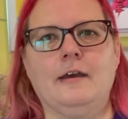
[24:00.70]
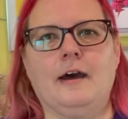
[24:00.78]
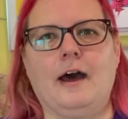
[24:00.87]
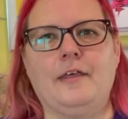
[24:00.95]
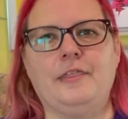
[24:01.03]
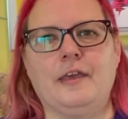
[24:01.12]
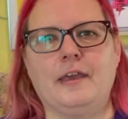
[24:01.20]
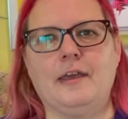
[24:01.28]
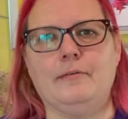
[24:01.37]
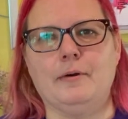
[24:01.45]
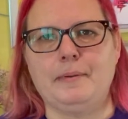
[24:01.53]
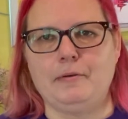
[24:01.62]
I think it
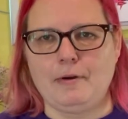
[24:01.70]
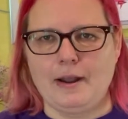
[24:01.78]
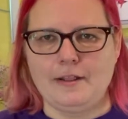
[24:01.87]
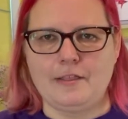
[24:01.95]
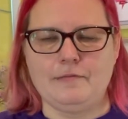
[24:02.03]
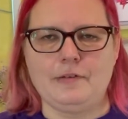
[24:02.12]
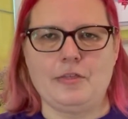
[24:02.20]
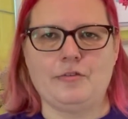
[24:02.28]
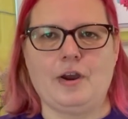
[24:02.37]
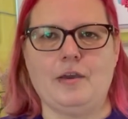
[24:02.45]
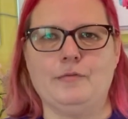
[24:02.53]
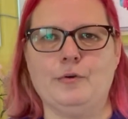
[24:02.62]
will be relatively
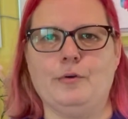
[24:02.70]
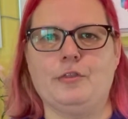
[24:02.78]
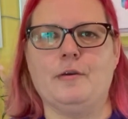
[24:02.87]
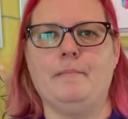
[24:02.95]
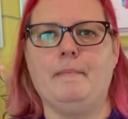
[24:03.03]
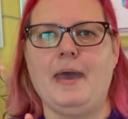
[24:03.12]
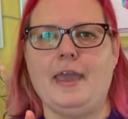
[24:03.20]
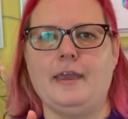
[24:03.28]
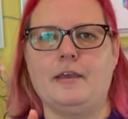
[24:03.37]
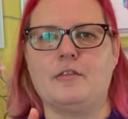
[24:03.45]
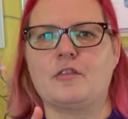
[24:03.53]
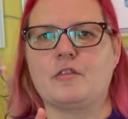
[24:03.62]
straightforward to
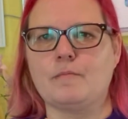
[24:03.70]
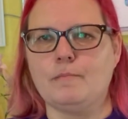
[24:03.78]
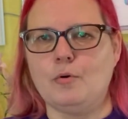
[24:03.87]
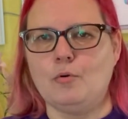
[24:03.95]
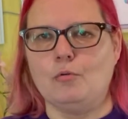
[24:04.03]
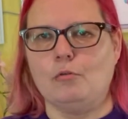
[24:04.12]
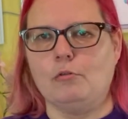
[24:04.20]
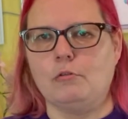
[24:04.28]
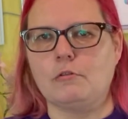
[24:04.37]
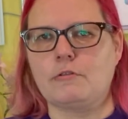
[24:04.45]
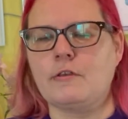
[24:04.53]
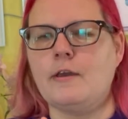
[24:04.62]
make
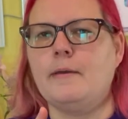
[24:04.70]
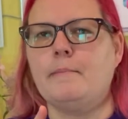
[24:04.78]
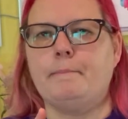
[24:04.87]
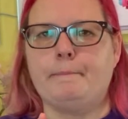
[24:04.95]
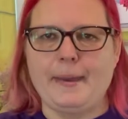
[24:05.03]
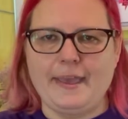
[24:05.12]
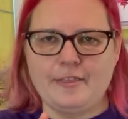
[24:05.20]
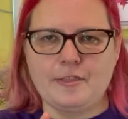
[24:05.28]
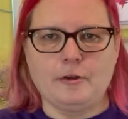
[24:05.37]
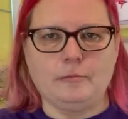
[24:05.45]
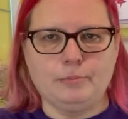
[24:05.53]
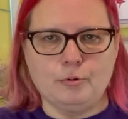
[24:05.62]
smalls based
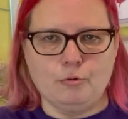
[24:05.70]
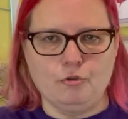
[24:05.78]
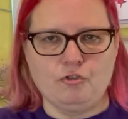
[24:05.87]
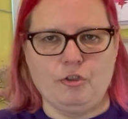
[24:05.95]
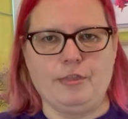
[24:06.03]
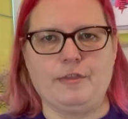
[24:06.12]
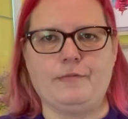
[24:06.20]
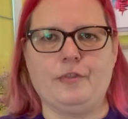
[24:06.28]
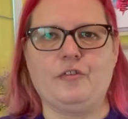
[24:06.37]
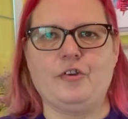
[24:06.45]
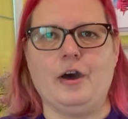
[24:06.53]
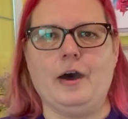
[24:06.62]
on portions of the
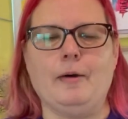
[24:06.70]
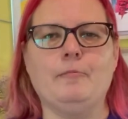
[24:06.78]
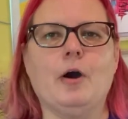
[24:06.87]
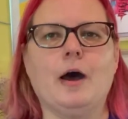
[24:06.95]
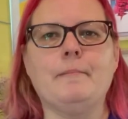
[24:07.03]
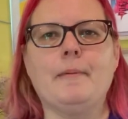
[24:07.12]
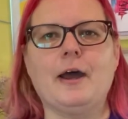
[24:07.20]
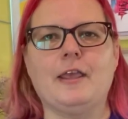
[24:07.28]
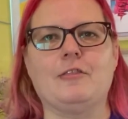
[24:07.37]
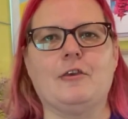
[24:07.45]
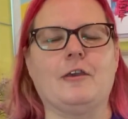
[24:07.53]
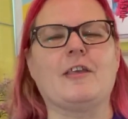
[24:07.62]
chart. And what I might
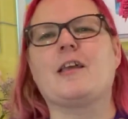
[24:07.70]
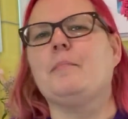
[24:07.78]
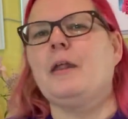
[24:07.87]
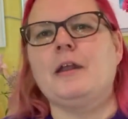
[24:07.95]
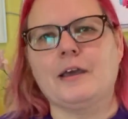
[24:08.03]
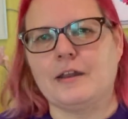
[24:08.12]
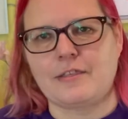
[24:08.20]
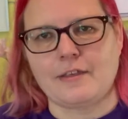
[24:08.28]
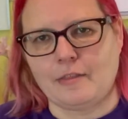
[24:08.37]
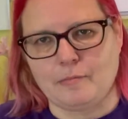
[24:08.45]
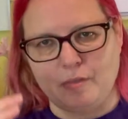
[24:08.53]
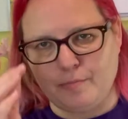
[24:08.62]
do, because I'm only going to sell
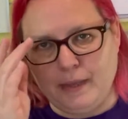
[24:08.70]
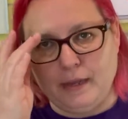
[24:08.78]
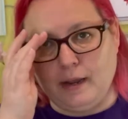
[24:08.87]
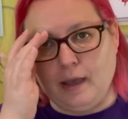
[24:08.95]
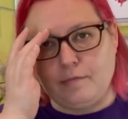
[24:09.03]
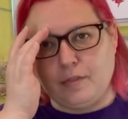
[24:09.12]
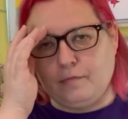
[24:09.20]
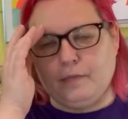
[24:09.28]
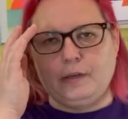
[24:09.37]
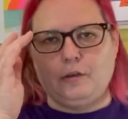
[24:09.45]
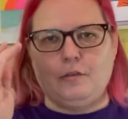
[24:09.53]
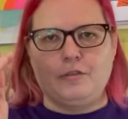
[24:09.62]
them as PDFs if I
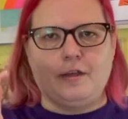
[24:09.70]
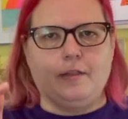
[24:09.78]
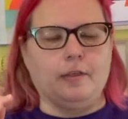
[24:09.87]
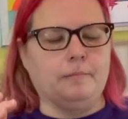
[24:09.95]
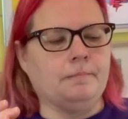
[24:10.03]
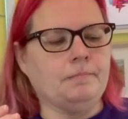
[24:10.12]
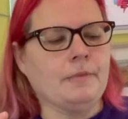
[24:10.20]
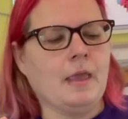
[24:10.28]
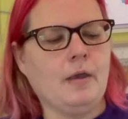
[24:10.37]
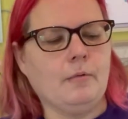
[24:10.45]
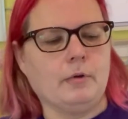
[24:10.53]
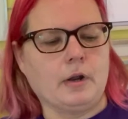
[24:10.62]
do sell them,
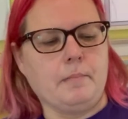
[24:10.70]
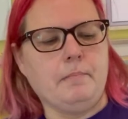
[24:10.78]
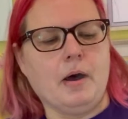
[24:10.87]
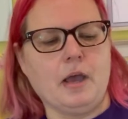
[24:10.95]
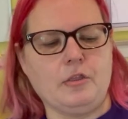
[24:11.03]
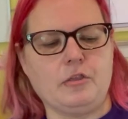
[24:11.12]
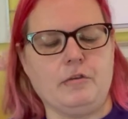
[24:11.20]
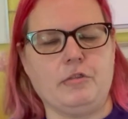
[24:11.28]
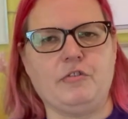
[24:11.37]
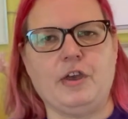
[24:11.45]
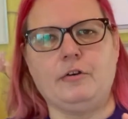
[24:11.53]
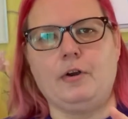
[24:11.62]
what I might do is
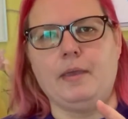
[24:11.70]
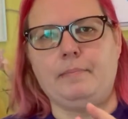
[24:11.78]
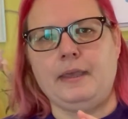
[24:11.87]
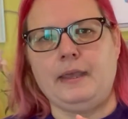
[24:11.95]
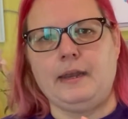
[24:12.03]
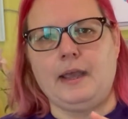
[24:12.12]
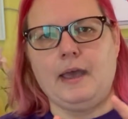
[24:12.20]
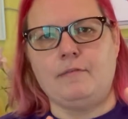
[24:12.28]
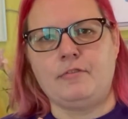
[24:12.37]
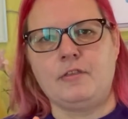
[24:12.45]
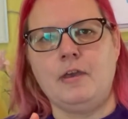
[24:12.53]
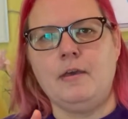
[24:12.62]
generate
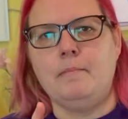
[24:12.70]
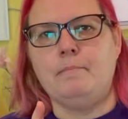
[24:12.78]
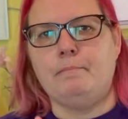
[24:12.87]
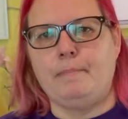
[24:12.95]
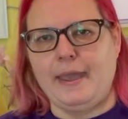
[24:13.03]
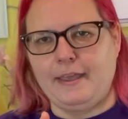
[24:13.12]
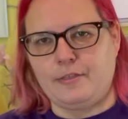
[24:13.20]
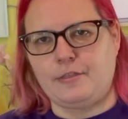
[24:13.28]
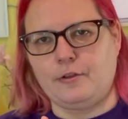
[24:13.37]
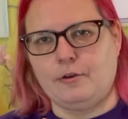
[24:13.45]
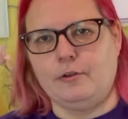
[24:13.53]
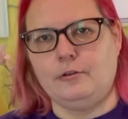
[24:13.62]
PDFs based
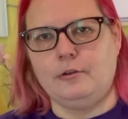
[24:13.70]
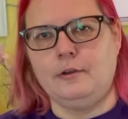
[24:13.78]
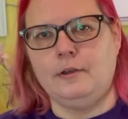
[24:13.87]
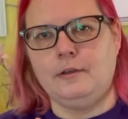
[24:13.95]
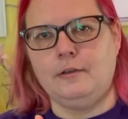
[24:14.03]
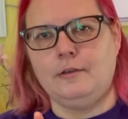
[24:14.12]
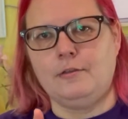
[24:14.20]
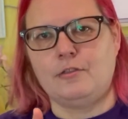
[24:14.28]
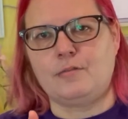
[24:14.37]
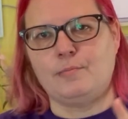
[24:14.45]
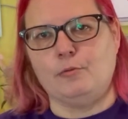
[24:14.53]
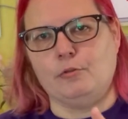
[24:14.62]
on
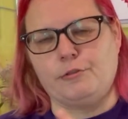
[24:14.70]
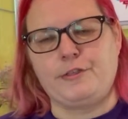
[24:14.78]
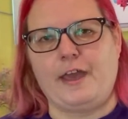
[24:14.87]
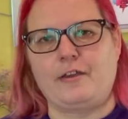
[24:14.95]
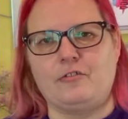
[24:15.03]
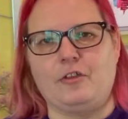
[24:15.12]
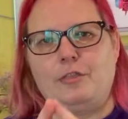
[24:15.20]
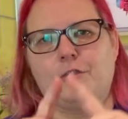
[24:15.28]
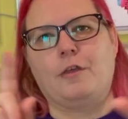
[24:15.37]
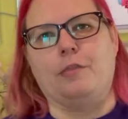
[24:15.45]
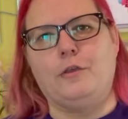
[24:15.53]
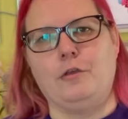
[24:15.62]
small sections
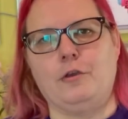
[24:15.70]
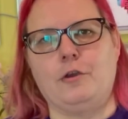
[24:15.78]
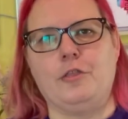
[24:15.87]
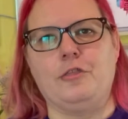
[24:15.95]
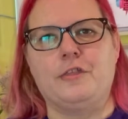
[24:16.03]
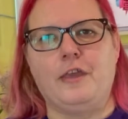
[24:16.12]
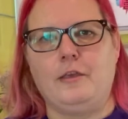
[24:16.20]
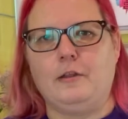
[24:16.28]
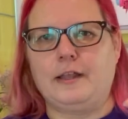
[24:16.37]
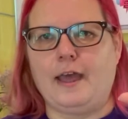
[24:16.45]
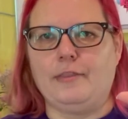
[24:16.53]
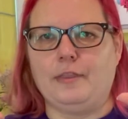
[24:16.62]
so that you can see, you'll
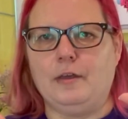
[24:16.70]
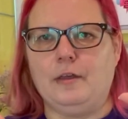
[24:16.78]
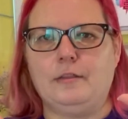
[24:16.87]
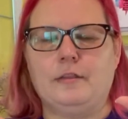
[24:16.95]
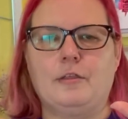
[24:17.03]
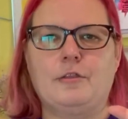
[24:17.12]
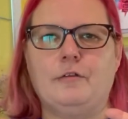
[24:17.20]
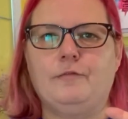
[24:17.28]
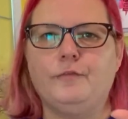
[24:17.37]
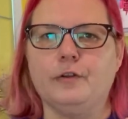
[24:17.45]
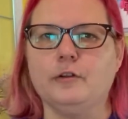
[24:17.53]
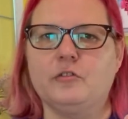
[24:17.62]
get the sort of
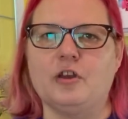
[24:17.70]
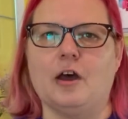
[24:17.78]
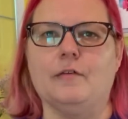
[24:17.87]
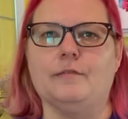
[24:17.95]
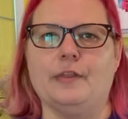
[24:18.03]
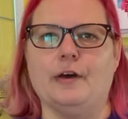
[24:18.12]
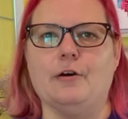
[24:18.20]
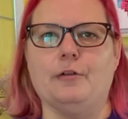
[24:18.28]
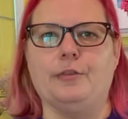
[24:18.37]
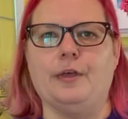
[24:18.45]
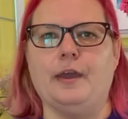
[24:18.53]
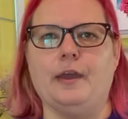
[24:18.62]
full chart for the whole
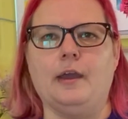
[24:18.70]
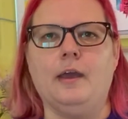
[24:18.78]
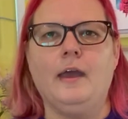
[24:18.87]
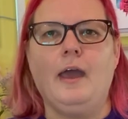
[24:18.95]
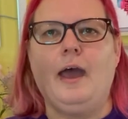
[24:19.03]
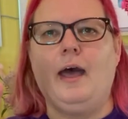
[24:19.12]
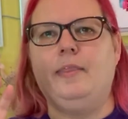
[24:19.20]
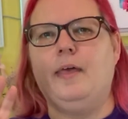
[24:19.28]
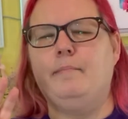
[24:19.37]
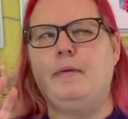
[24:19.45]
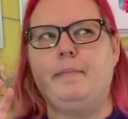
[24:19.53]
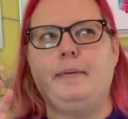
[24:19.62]
thing, and
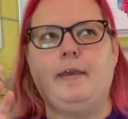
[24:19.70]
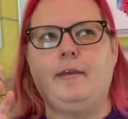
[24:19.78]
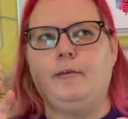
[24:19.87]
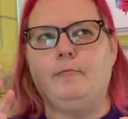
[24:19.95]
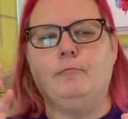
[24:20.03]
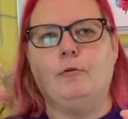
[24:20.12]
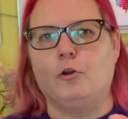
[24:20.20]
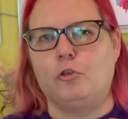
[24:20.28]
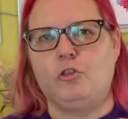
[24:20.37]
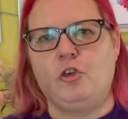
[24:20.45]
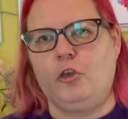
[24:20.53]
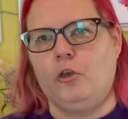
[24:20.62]
then maybe 1 or
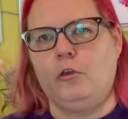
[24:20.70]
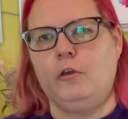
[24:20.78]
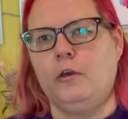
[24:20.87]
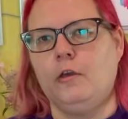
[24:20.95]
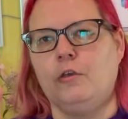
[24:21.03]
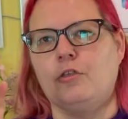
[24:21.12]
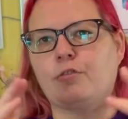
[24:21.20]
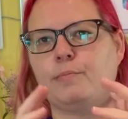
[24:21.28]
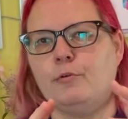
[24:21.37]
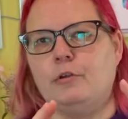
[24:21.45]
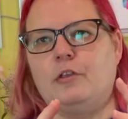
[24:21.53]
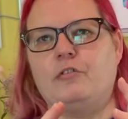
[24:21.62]
2
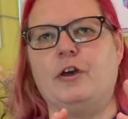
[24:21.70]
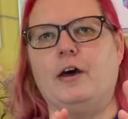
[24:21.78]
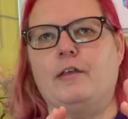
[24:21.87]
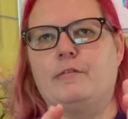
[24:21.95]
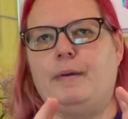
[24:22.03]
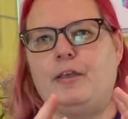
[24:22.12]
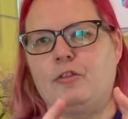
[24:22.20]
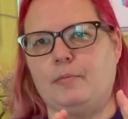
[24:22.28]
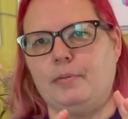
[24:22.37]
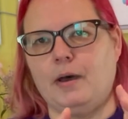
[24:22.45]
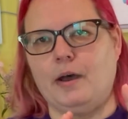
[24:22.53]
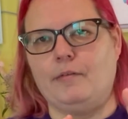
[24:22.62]
smaller charts based on
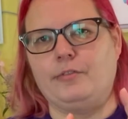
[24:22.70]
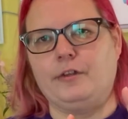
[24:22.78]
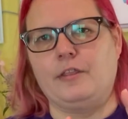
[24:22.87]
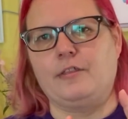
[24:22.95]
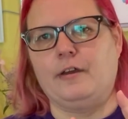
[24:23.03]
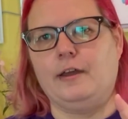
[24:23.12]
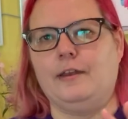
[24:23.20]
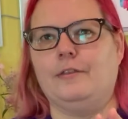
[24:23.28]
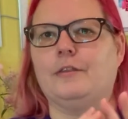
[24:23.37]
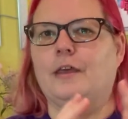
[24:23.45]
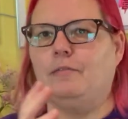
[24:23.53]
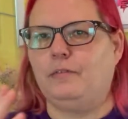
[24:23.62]
part of the design
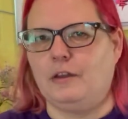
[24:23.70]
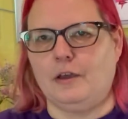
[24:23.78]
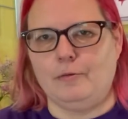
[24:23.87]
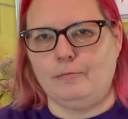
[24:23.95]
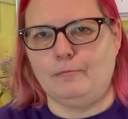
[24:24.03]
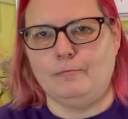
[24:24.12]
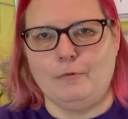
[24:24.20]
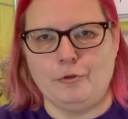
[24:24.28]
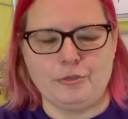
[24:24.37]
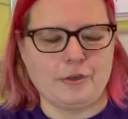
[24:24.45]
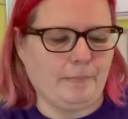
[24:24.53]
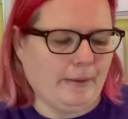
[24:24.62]
that if you don't want
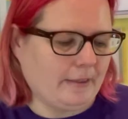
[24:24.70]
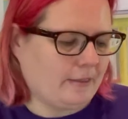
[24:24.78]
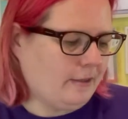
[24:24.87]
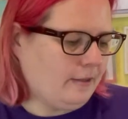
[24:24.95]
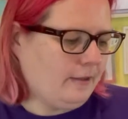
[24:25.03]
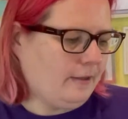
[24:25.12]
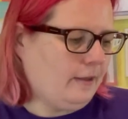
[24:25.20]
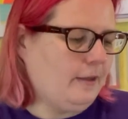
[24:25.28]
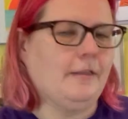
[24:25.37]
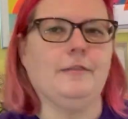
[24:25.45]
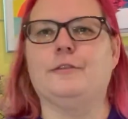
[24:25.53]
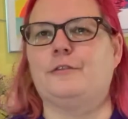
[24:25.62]
to commit
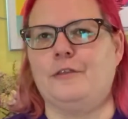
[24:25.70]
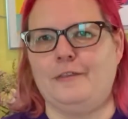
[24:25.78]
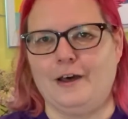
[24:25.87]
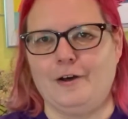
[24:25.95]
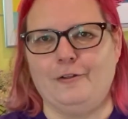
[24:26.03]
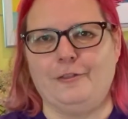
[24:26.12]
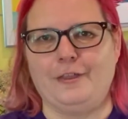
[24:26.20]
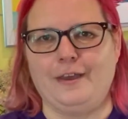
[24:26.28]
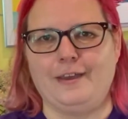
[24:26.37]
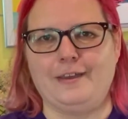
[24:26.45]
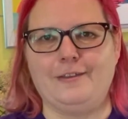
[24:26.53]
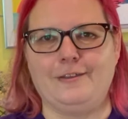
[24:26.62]
to the whole
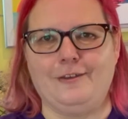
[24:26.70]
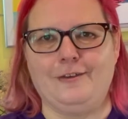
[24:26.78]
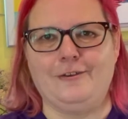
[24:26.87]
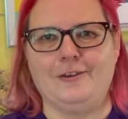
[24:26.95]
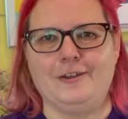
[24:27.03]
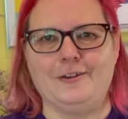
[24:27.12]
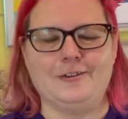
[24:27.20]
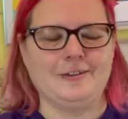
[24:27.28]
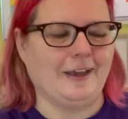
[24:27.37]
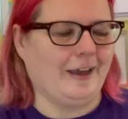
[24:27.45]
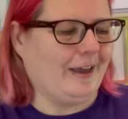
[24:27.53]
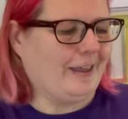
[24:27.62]
thing, you could
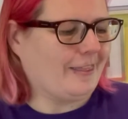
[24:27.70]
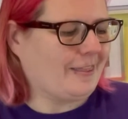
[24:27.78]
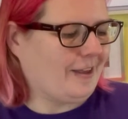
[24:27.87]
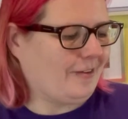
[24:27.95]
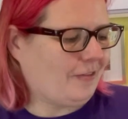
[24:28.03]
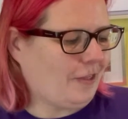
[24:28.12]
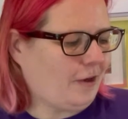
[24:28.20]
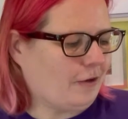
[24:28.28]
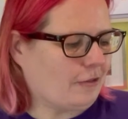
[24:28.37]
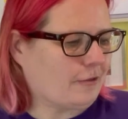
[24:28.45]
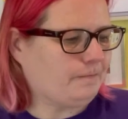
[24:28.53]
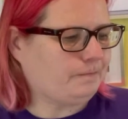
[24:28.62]
stitch those.